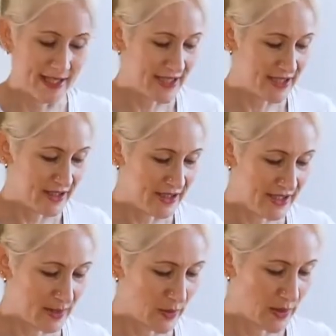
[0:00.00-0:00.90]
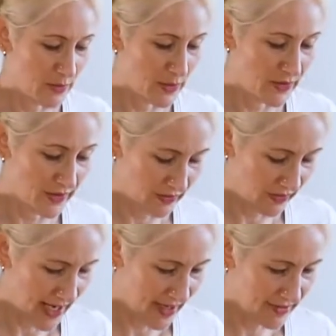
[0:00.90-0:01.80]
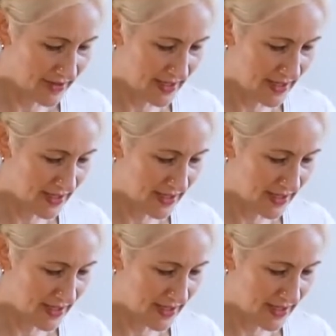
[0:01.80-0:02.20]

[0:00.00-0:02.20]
this, you just want to move it around